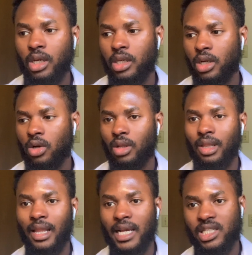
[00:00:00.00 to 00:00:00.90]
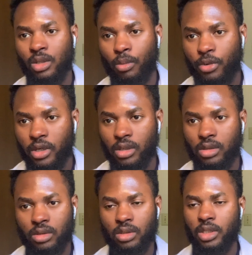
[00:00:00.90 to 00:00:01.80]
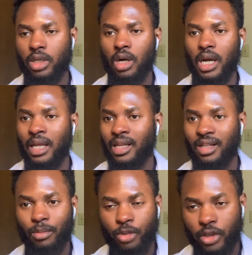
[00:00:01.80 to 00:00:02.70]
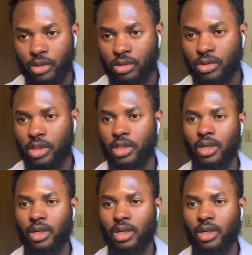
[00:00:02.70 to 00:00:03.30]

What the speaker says: your Lisinopril, your Enalapril,